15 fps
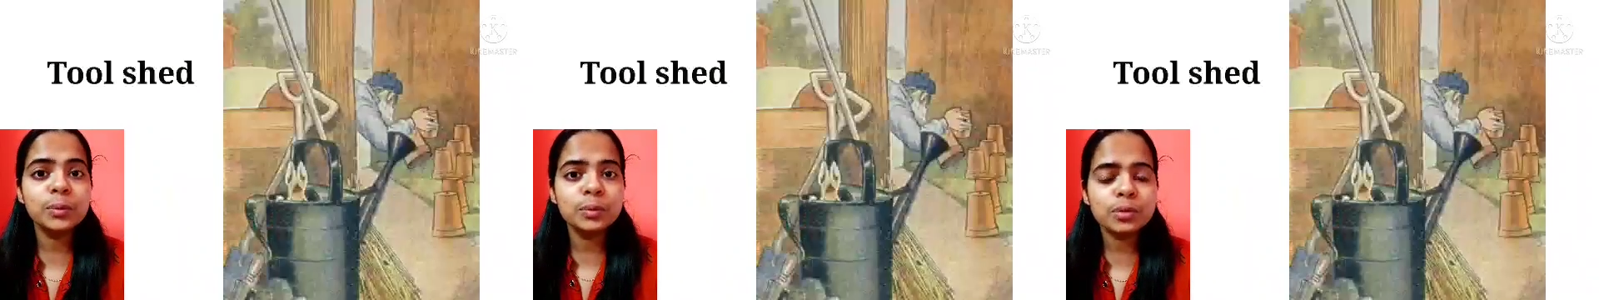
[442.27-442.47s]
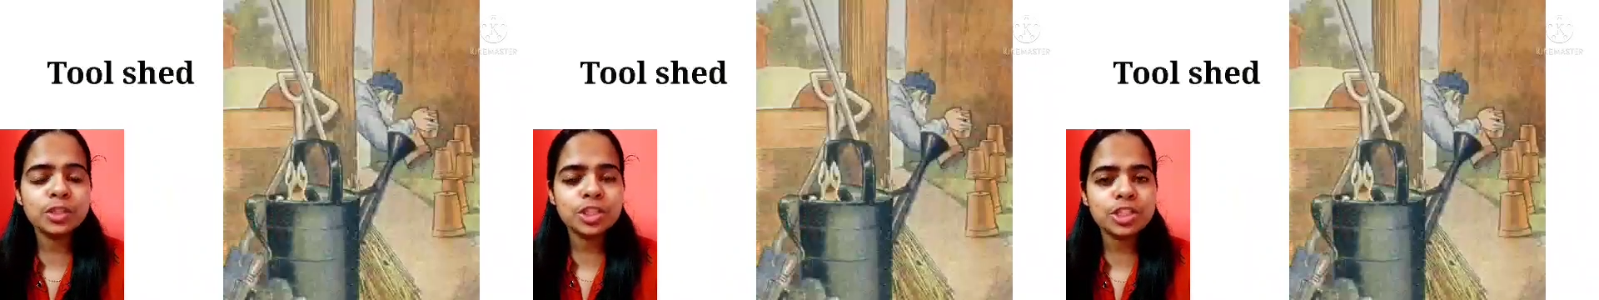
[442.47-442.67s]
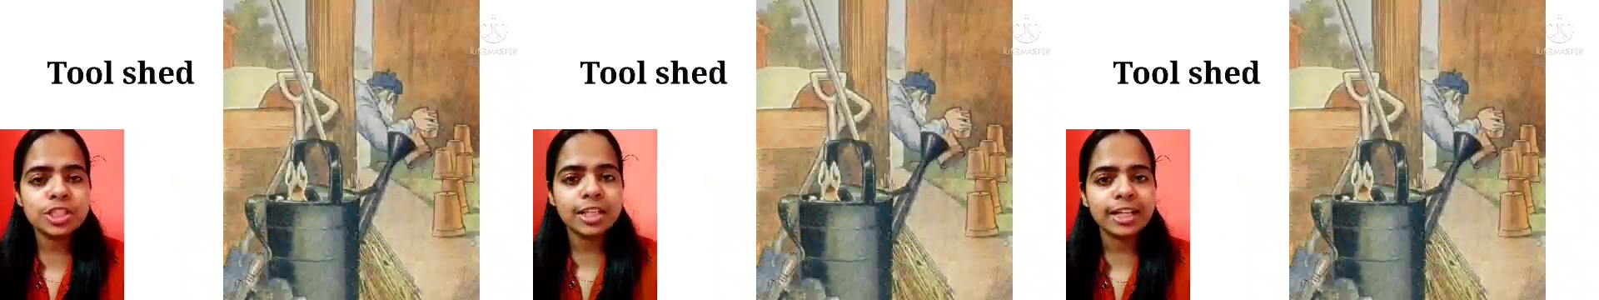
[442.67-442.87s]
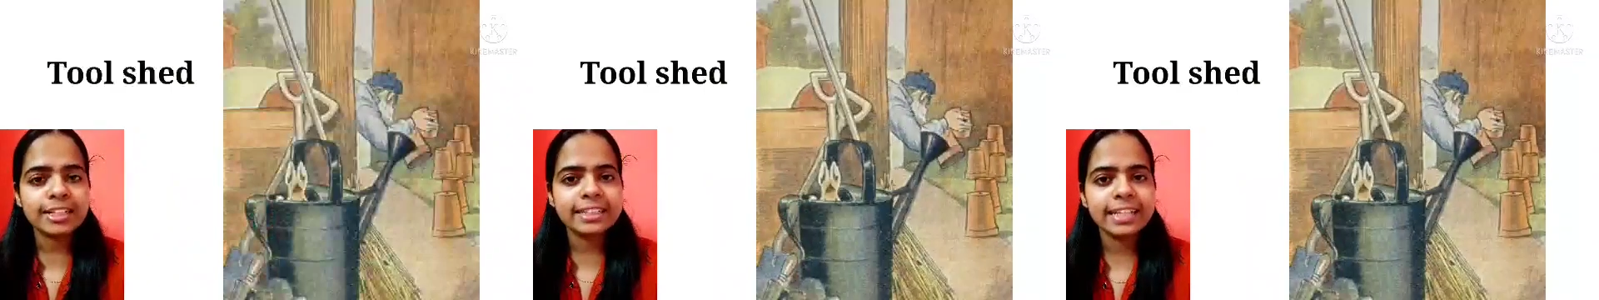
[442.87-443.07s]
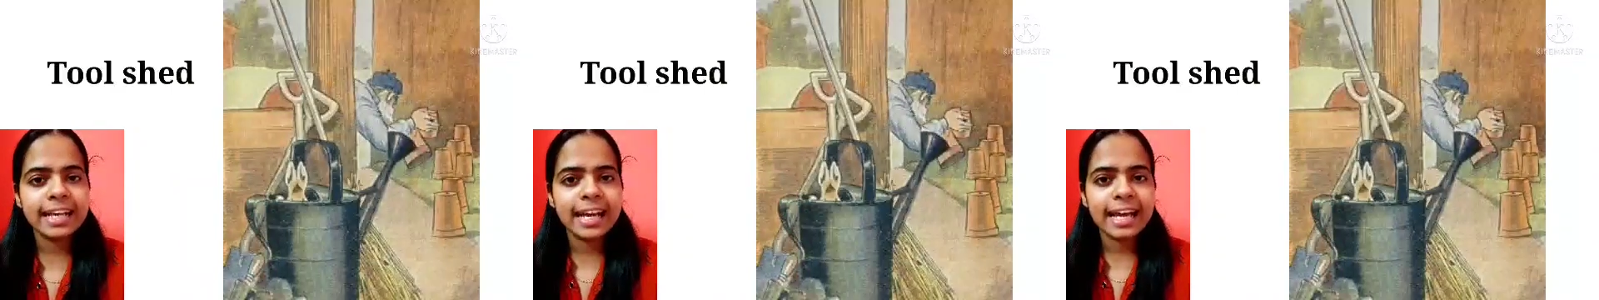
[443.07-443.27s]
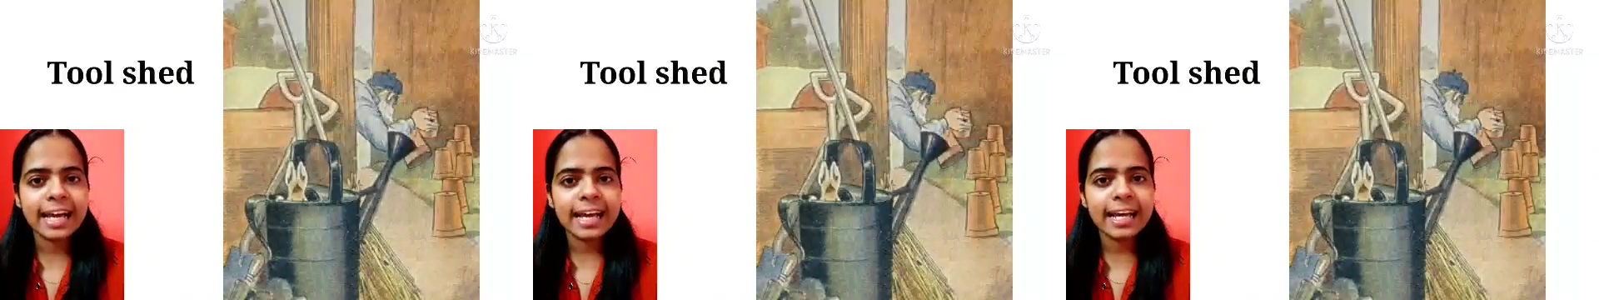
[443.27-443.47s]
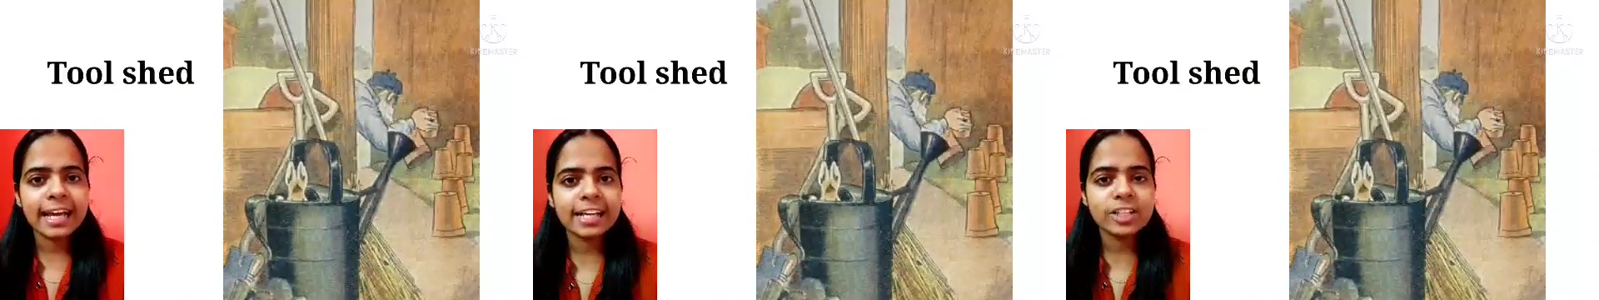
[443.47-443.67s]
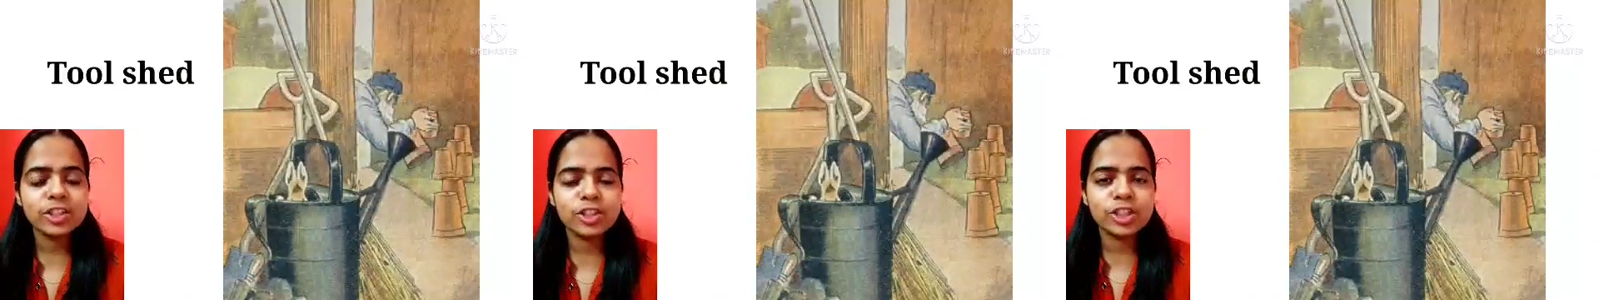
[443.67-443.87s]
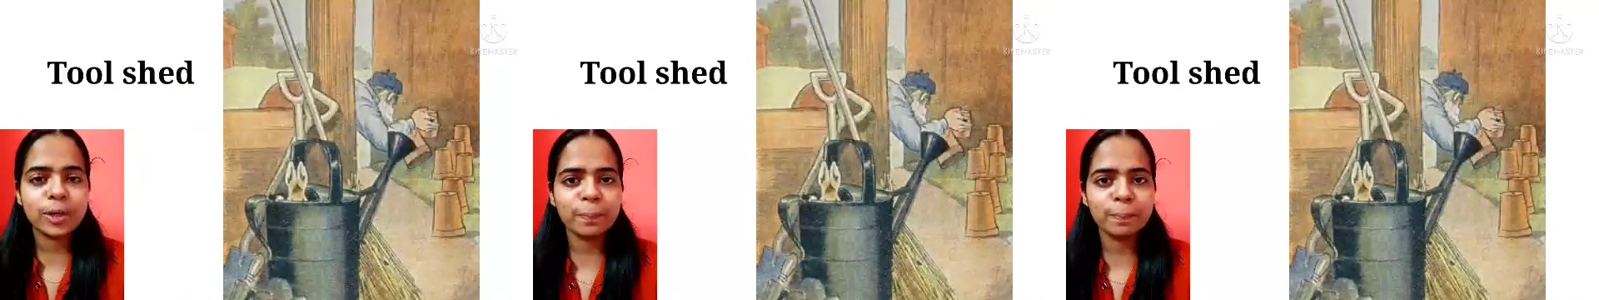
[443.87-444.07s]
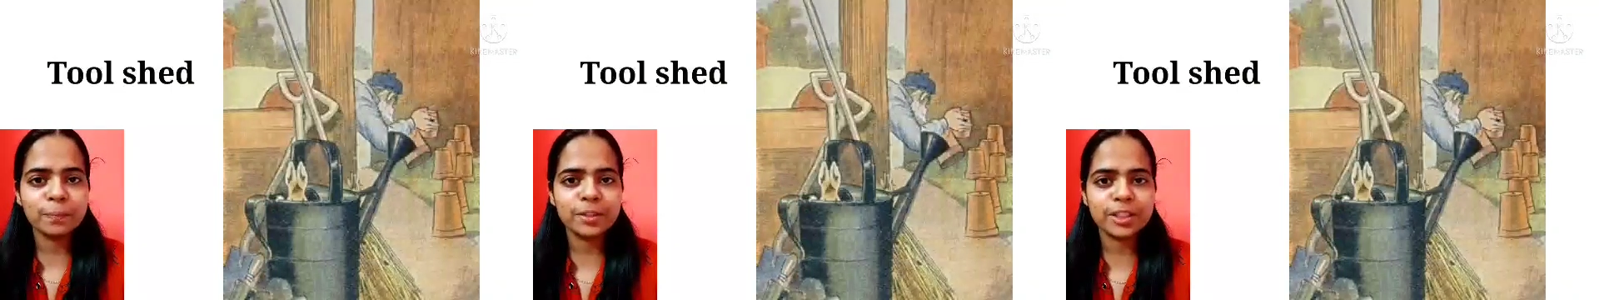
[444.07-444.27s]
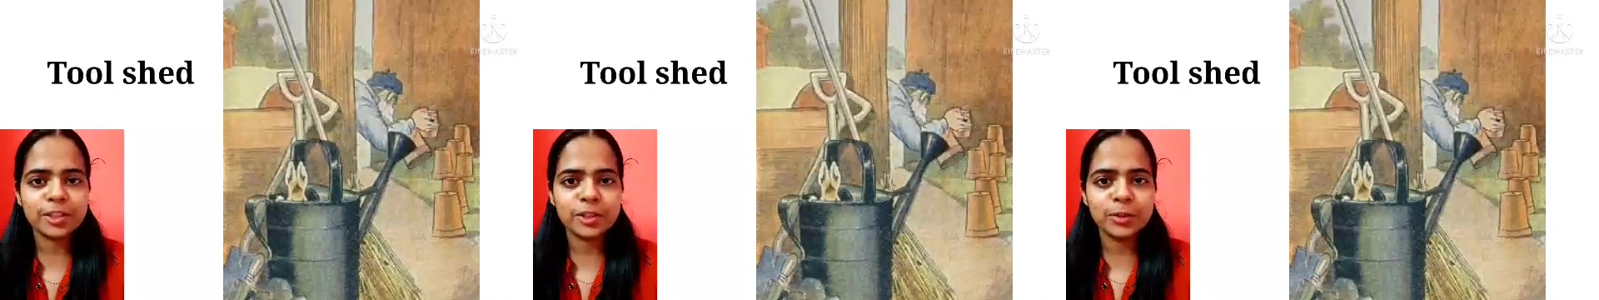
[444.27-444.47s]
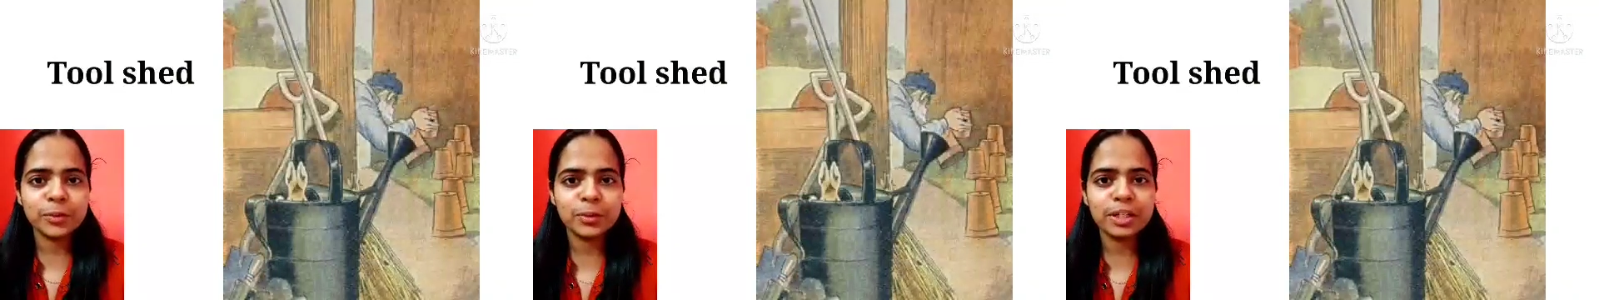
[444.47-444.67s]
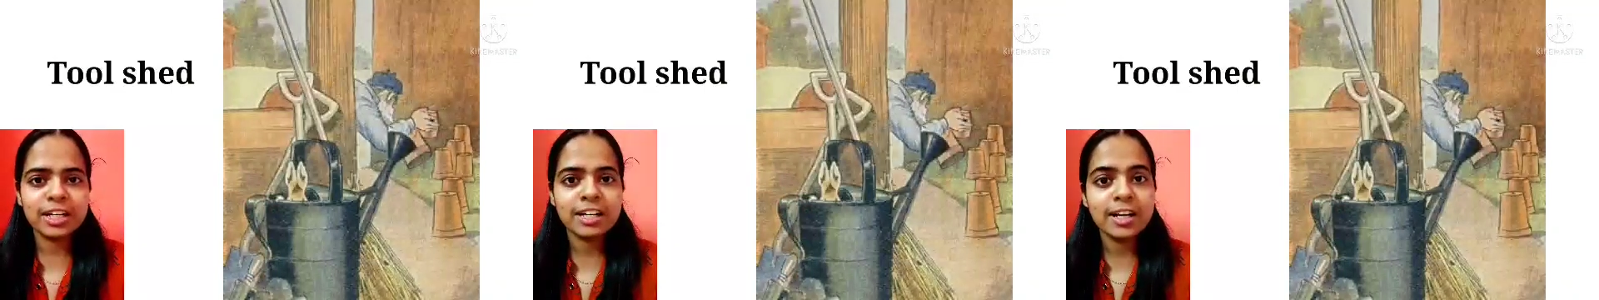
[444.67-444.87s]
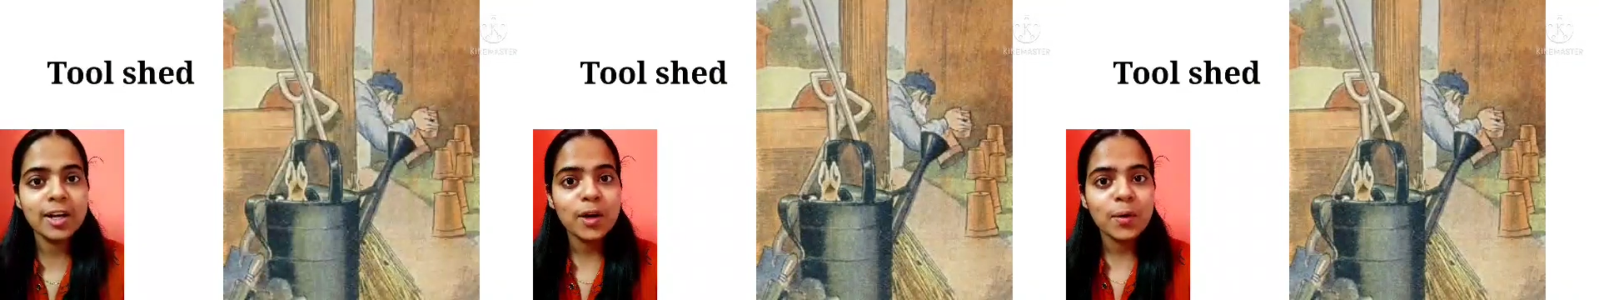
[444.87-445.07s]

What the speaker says: tool shed and jumped into a